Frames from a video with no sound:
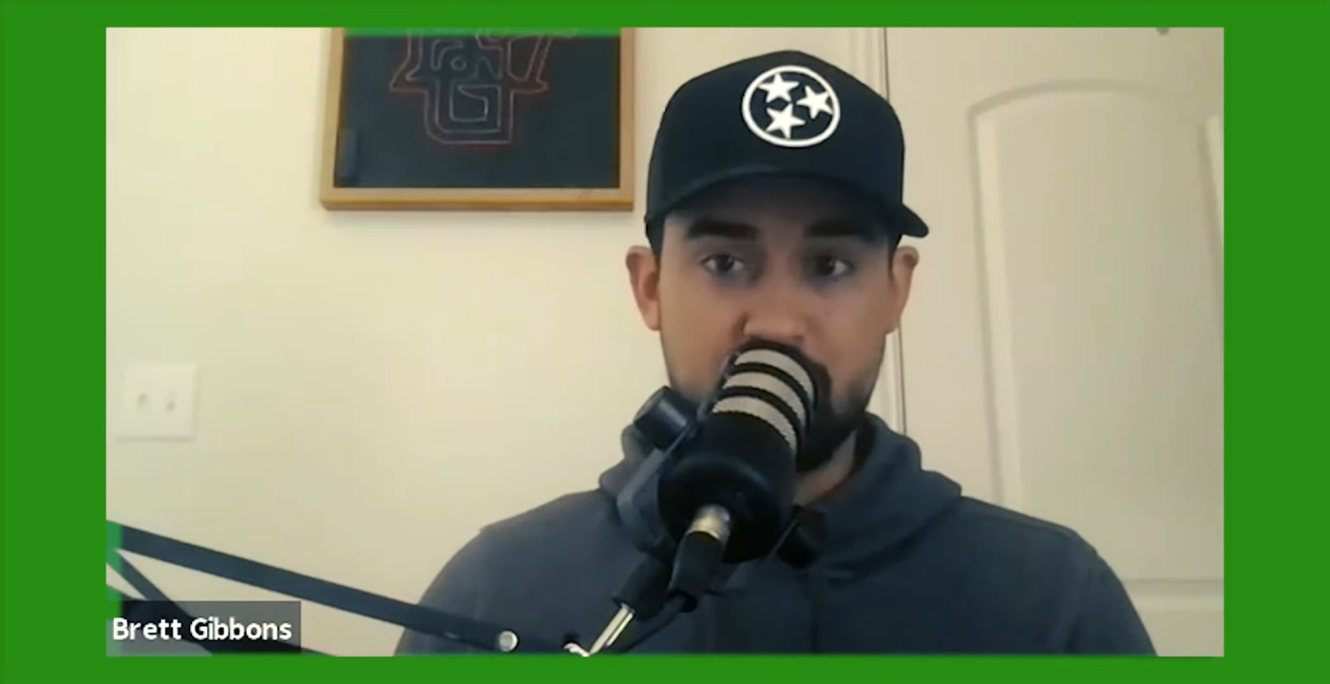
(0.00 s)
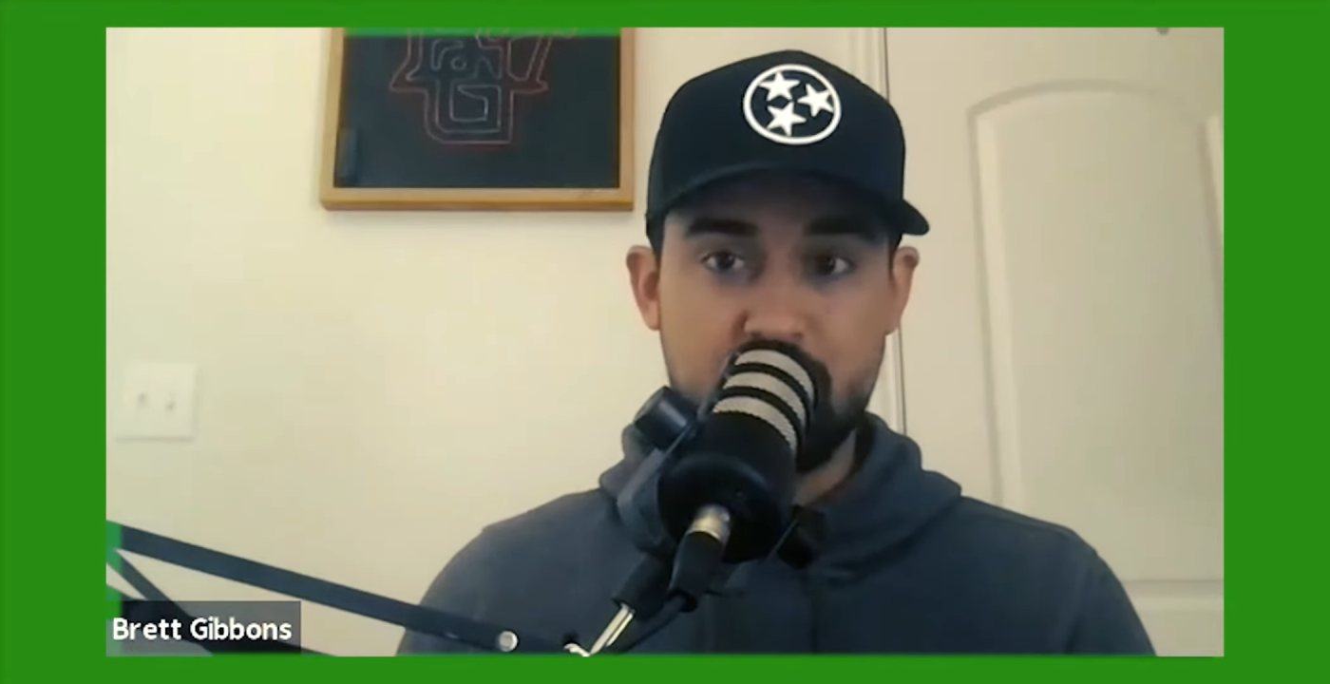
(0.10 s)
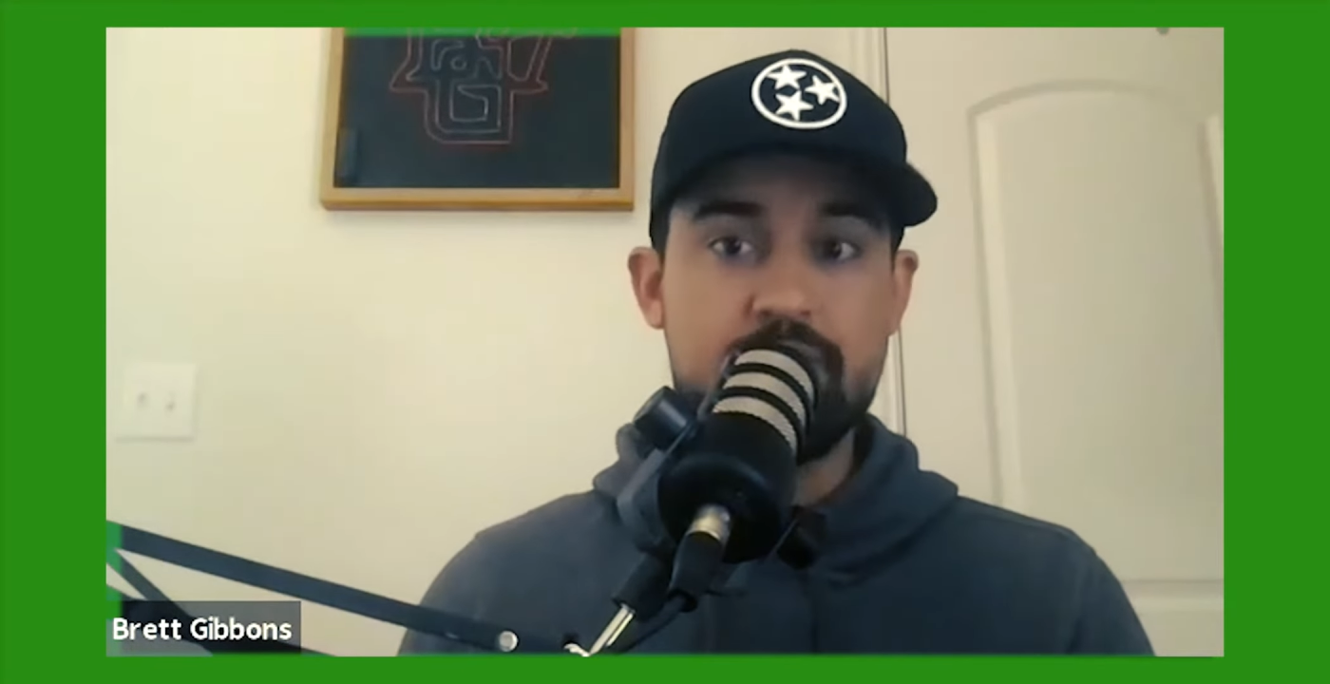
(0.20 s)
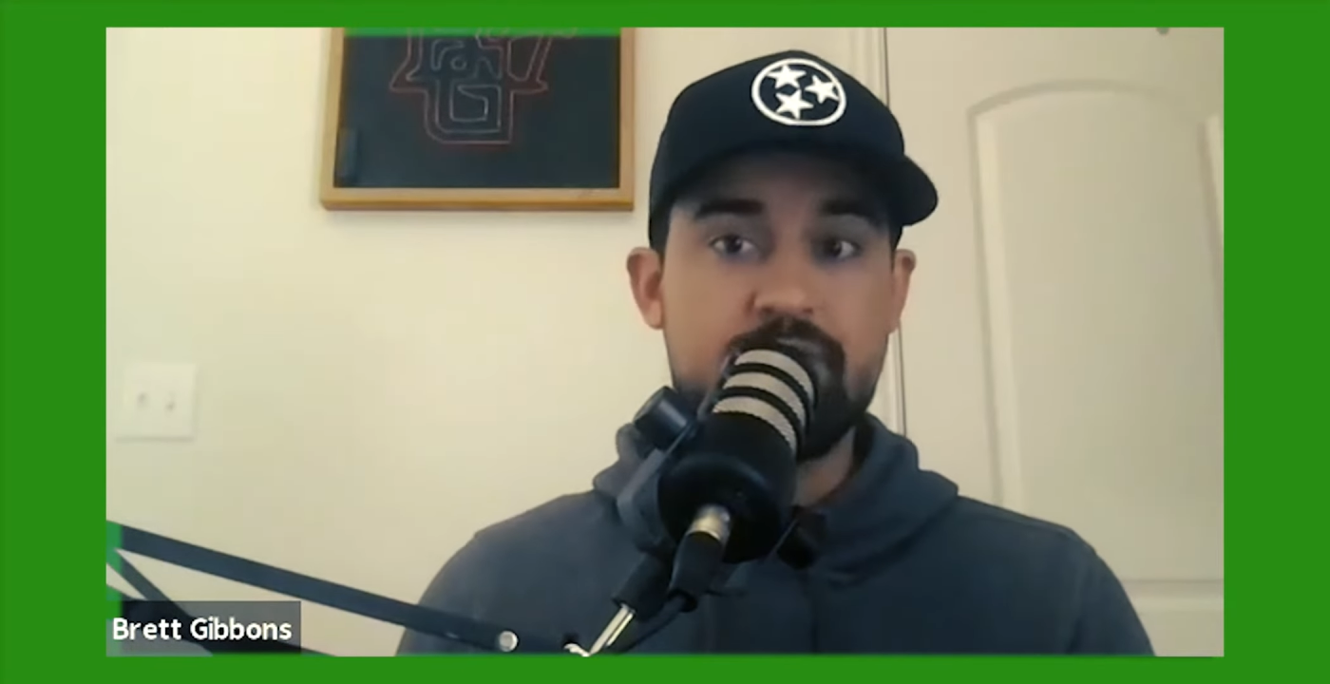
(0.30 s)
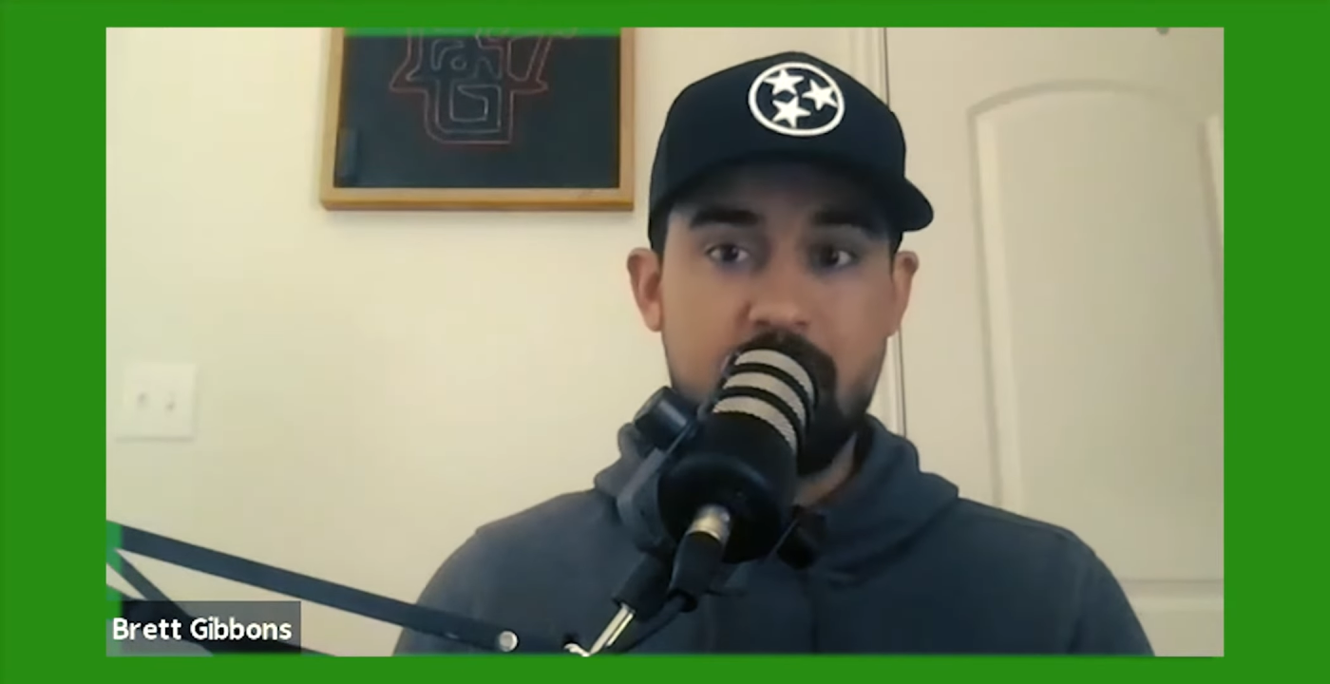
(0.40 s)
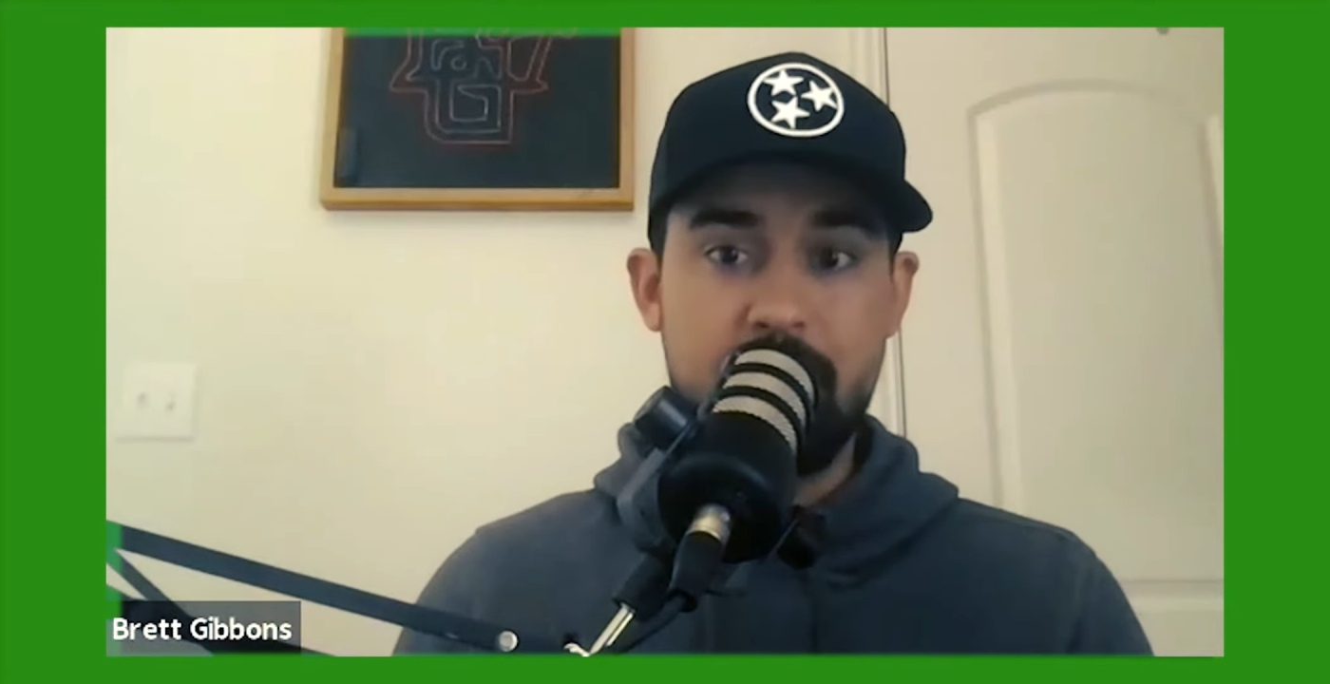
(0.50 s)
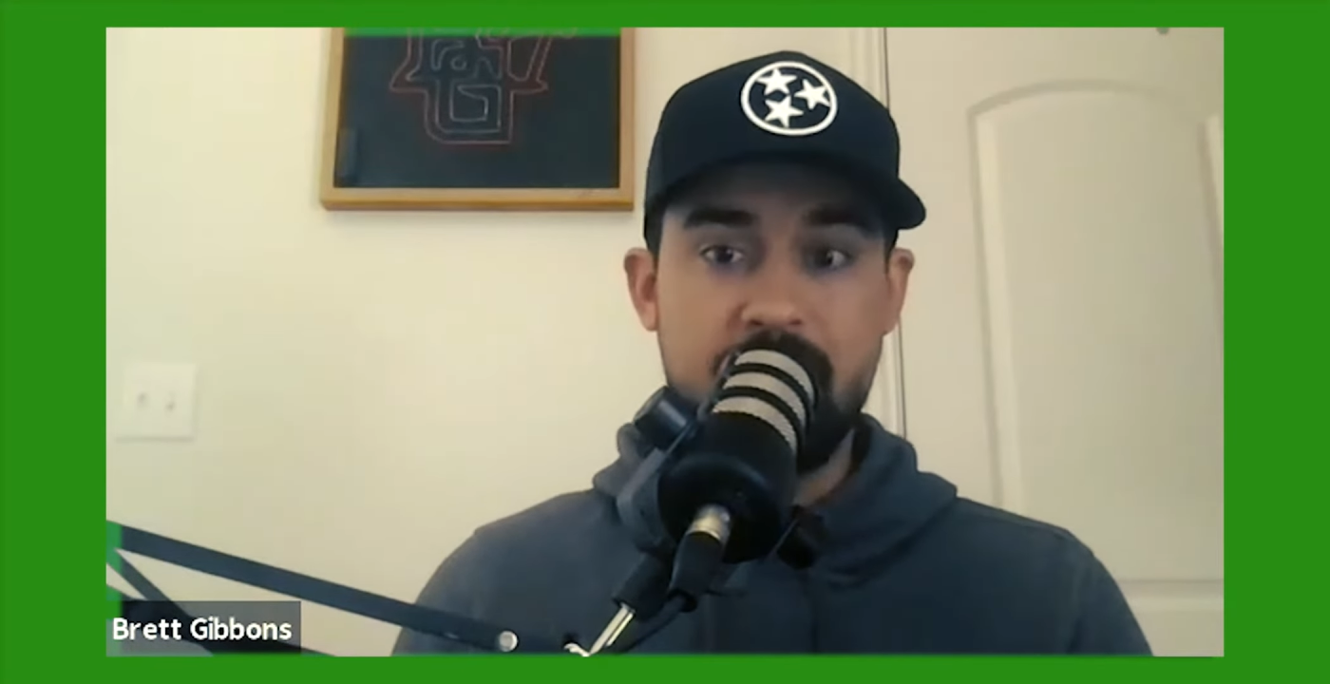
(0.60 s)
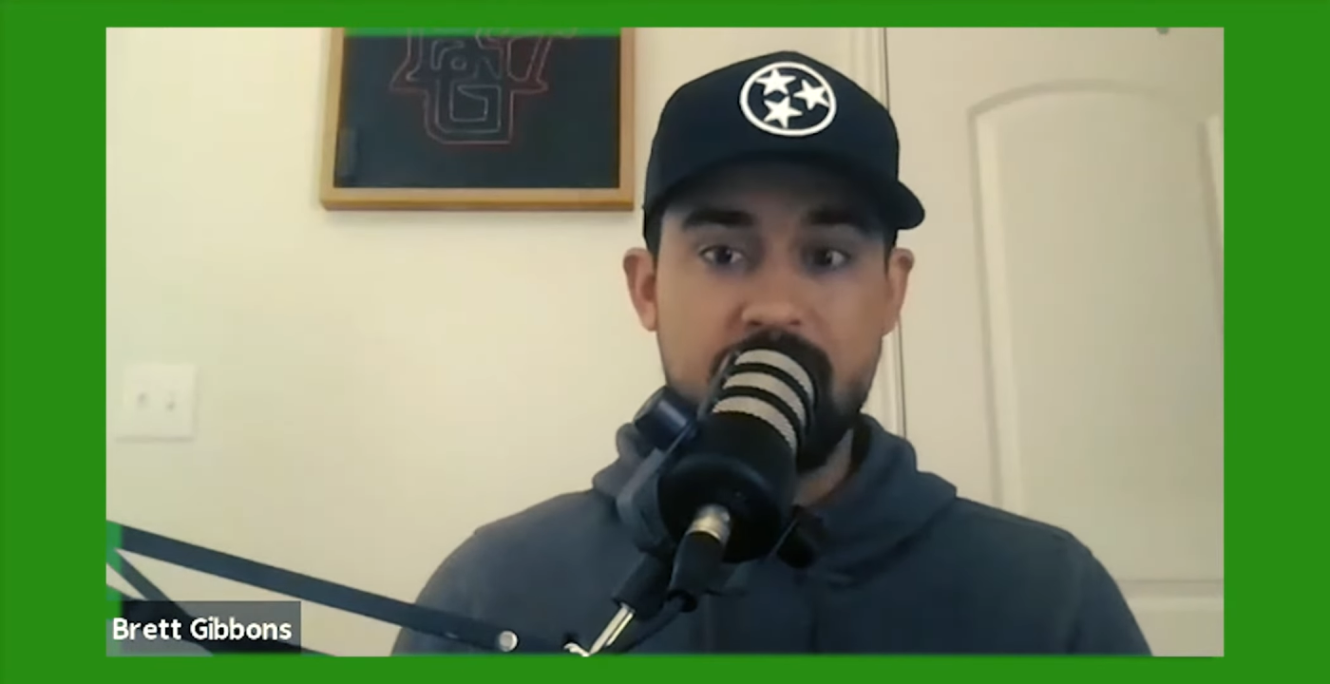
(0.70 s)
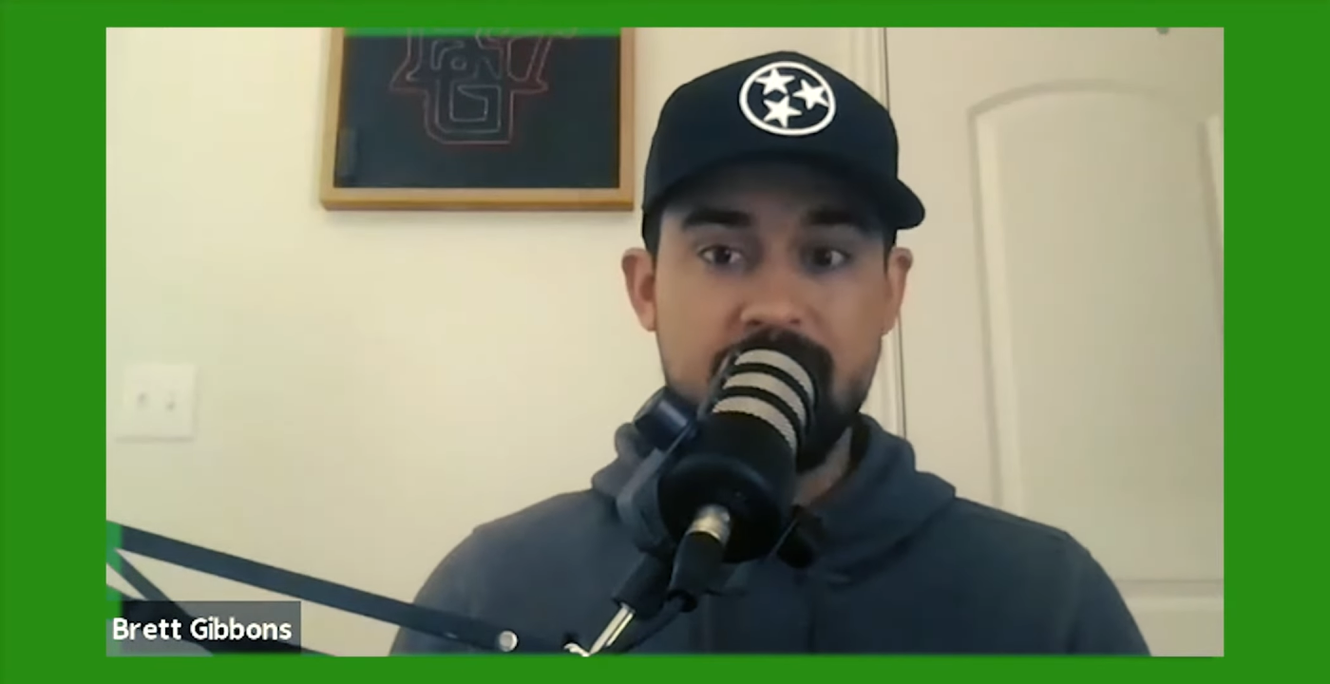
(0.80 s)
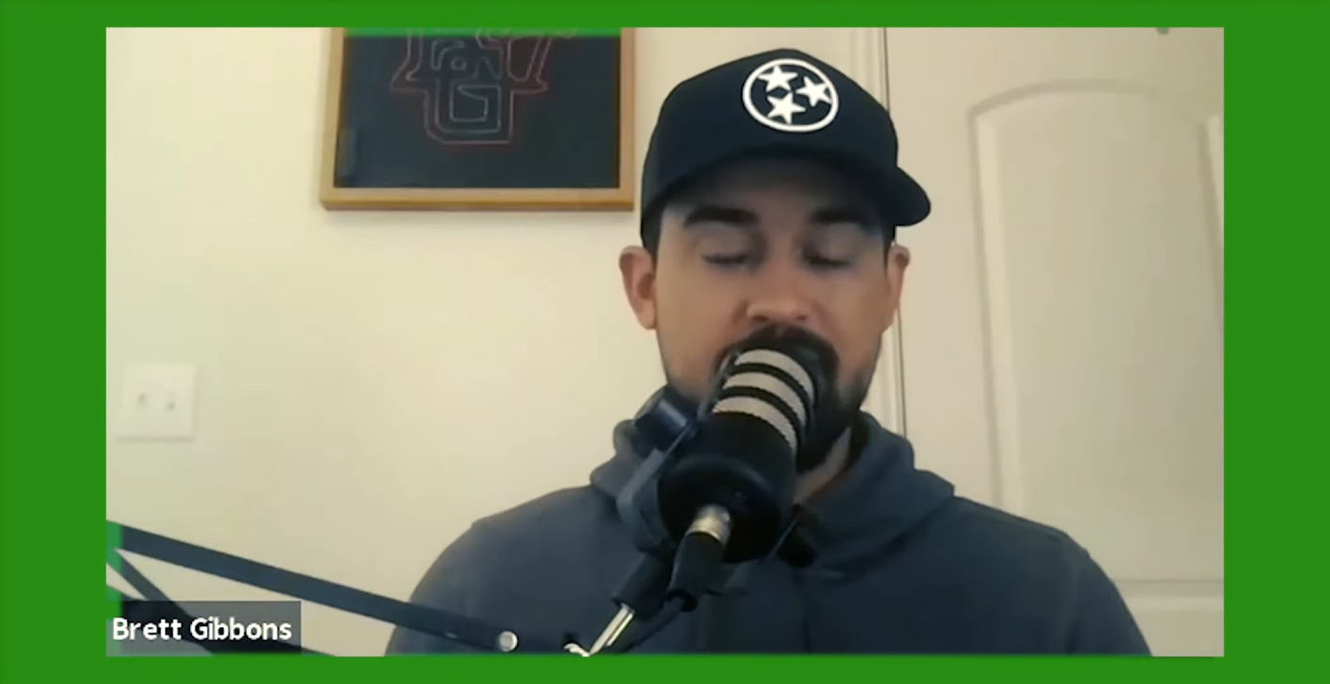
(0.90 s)
recruits coming
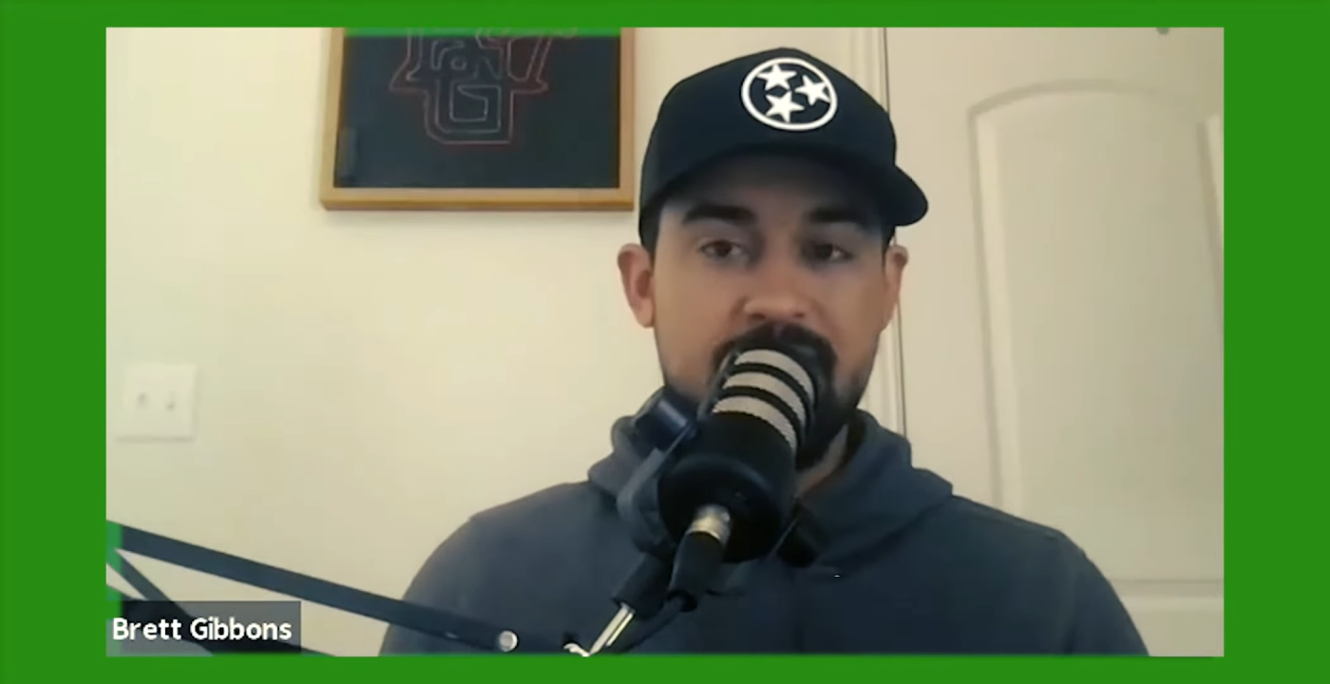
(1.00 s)
in.